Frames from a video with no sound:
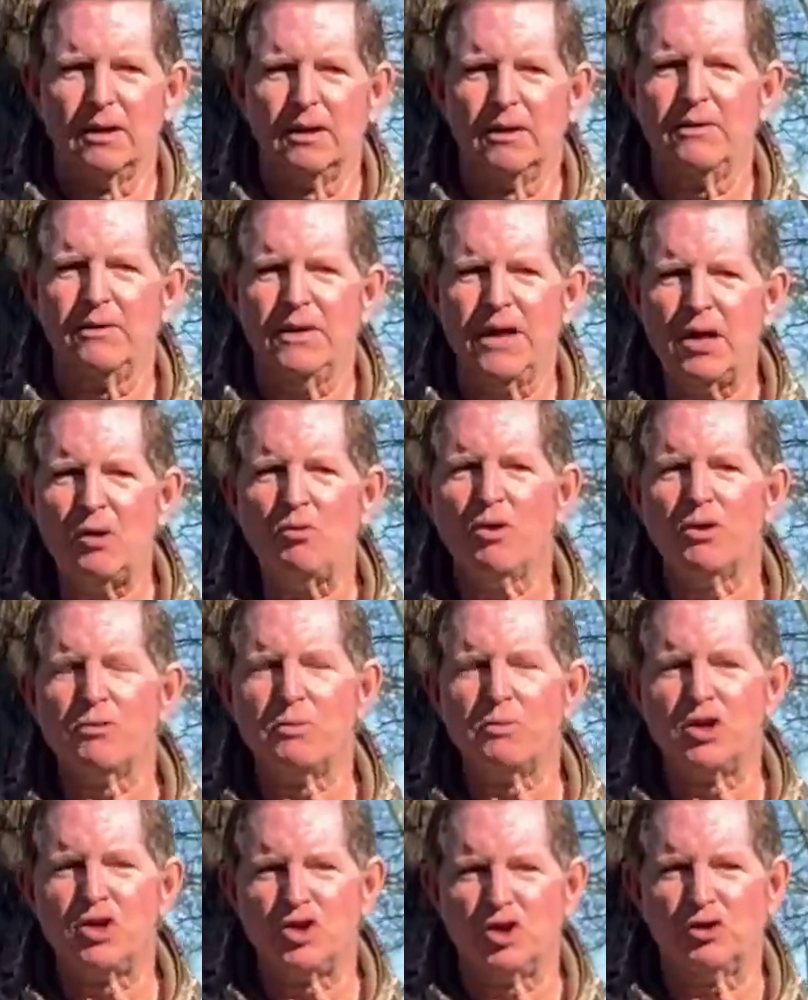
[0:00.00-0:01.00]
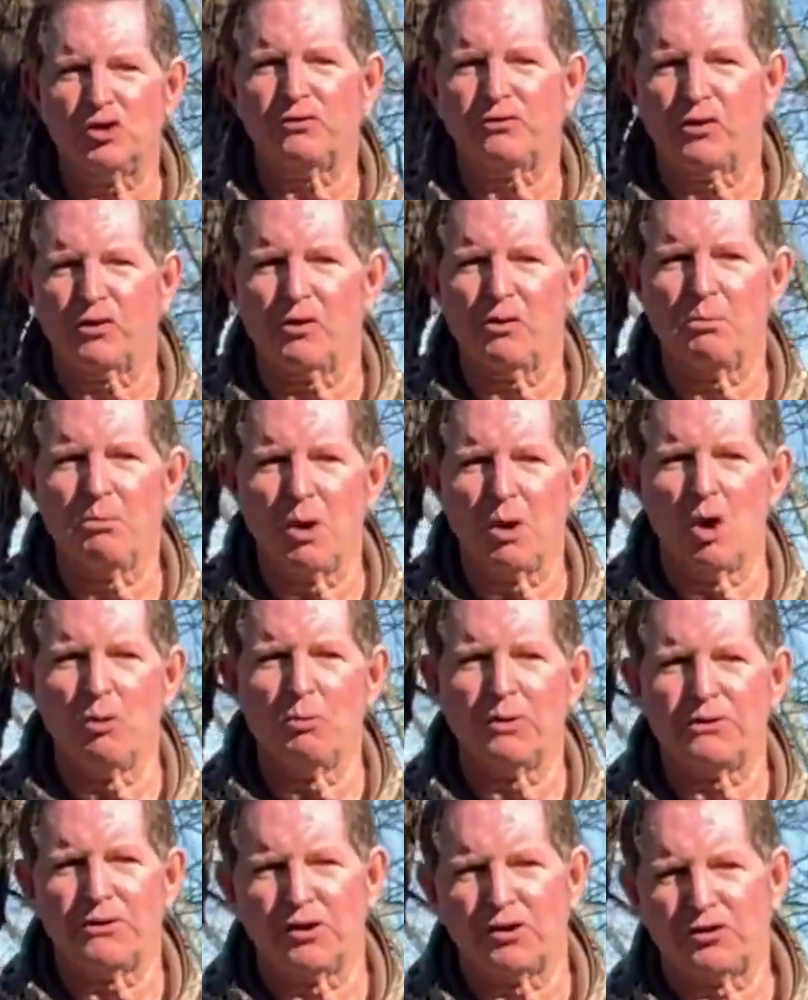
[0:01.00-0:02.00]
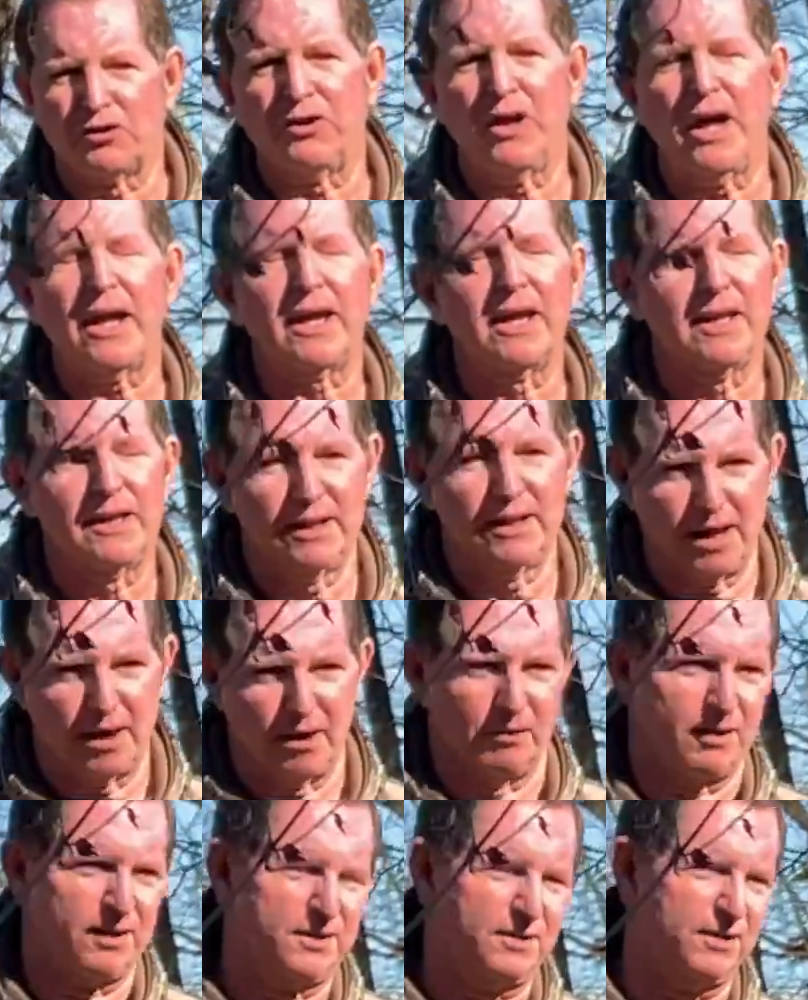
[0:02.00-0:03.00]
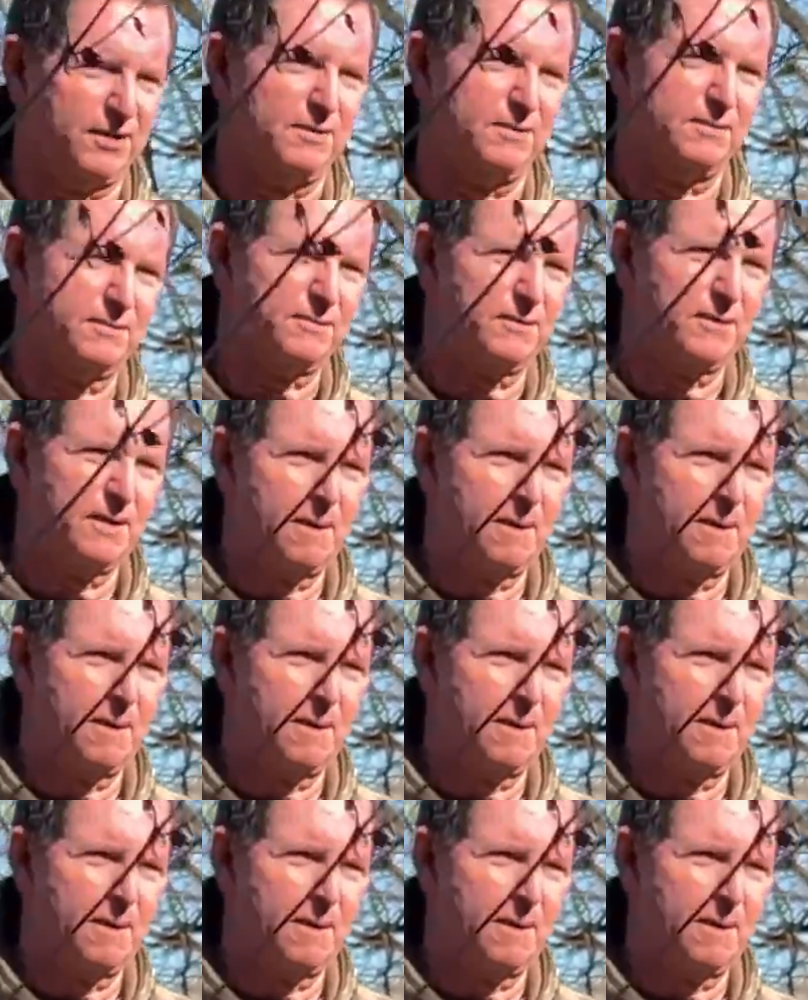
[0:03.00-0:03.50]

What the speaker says: Think with me just for a moment the second narrative.